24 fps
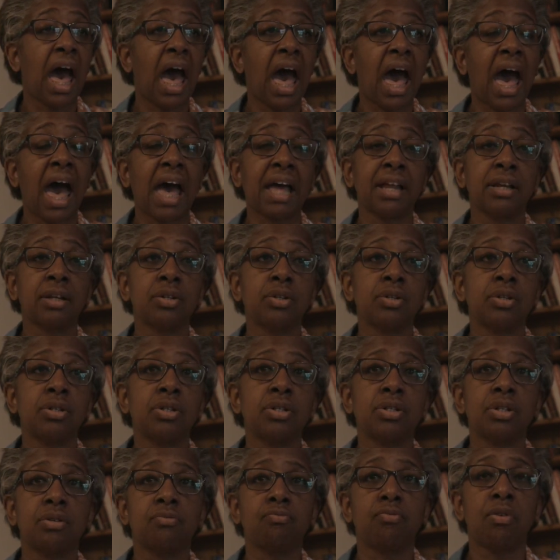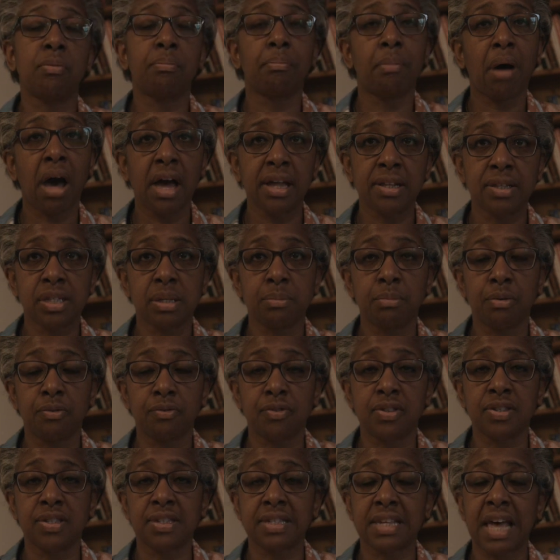and reminds them
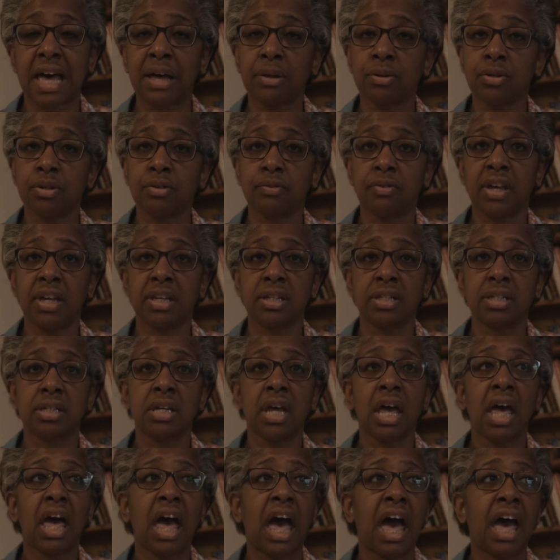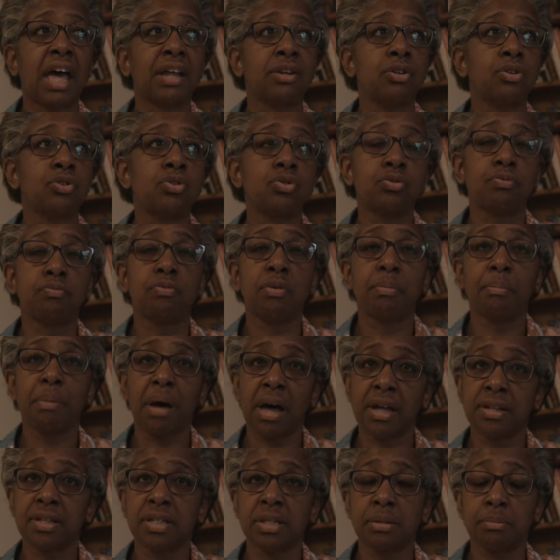of the sound of it and
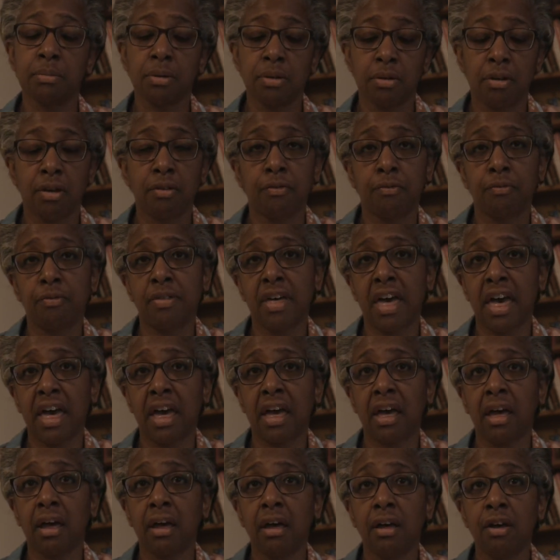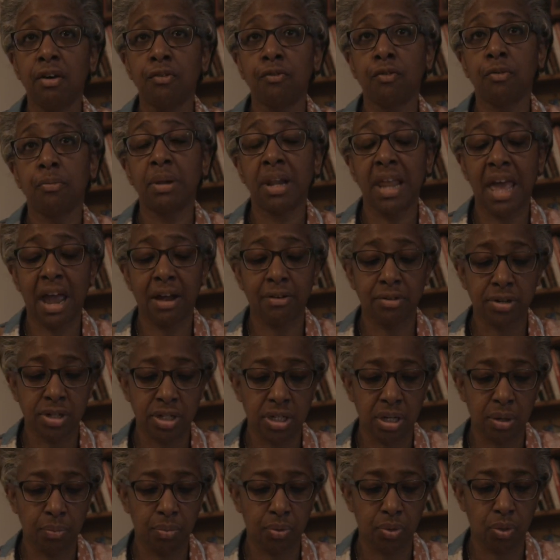reminds them of their
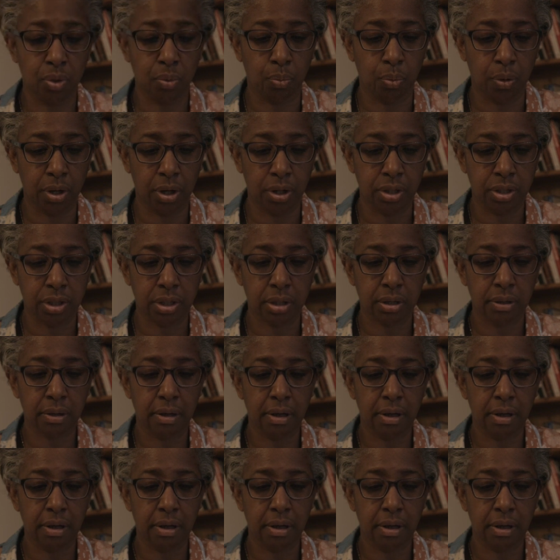familiarity with the word.